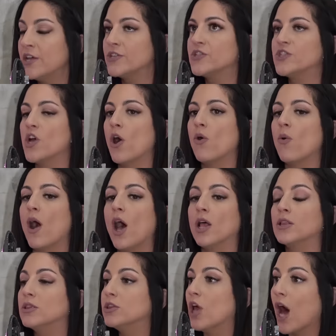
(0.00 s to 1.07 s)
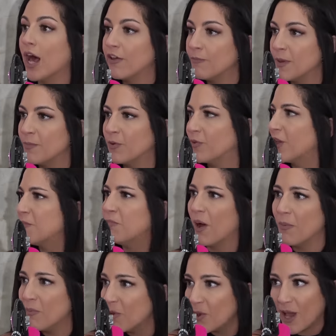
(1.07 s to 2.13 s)
So a lot of people like
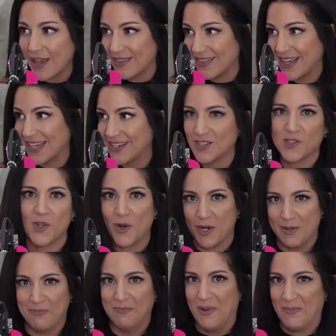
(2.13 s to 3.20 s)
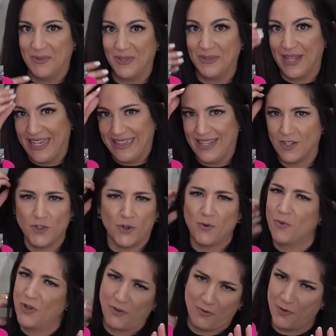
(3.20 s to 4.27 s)
Bumble, I think. Sorry, Bumble. Like that, you're a
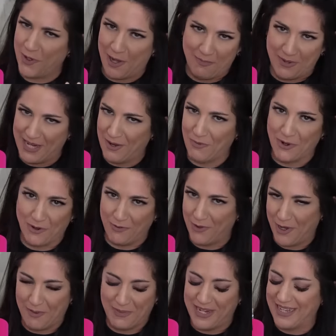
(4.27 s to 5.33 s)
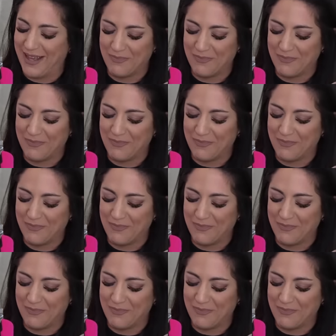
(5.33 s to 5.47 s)
wonderful company. Wonderful company.